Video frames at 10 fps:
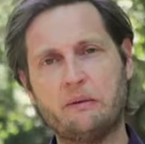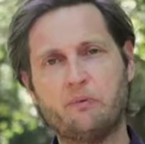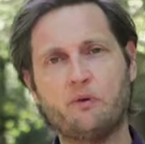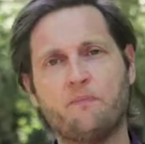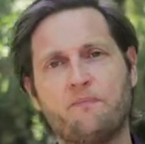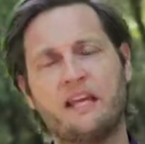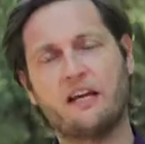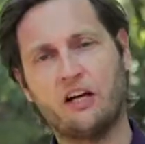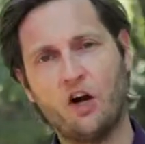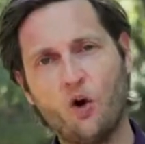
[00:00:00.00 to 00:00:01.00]
people.
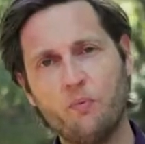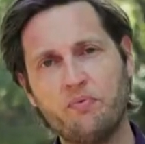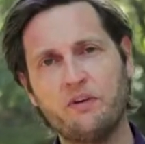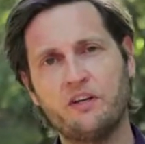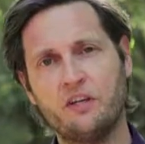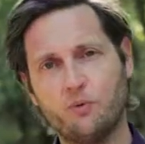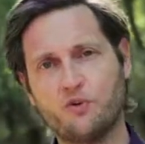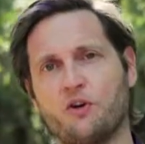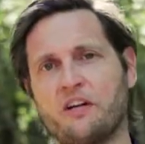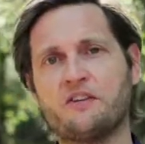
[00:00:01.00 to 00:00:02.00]
And I hope you
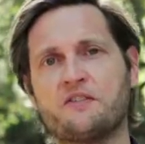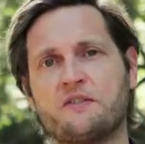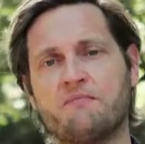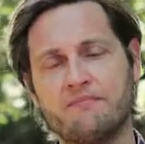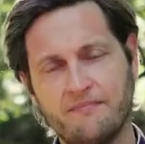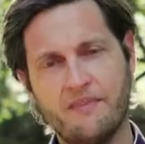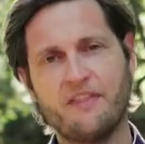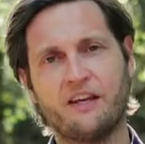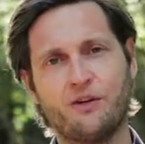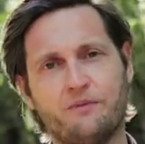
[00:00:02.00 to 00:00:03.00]
will join us.
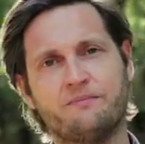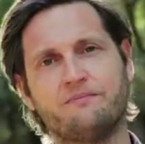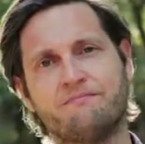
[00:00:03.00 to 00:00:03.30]
Thank you.